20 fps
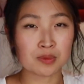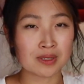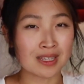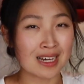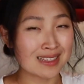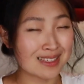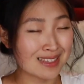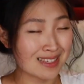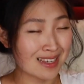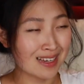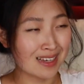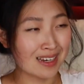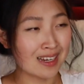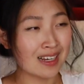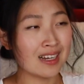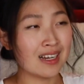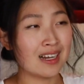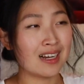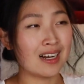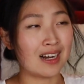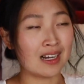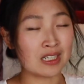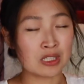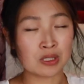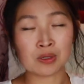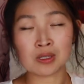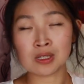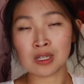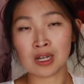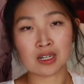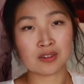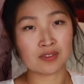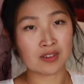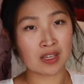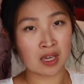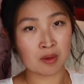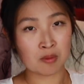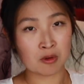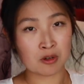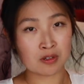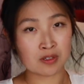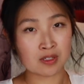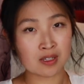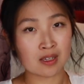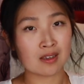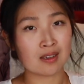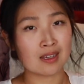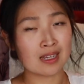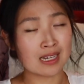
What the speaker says: But that said, I know a lot of gamers,